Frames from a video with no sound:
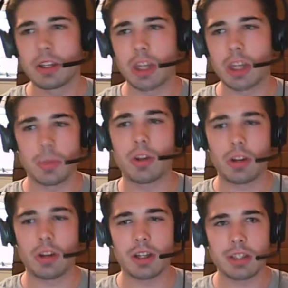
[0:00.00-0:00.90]
me your
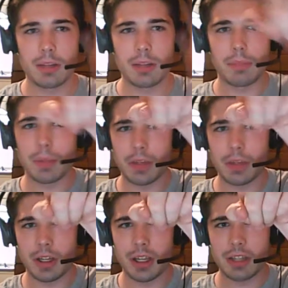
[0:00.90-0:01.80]
thoughts. Be
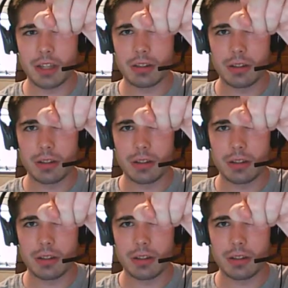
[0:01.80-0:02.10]
polite.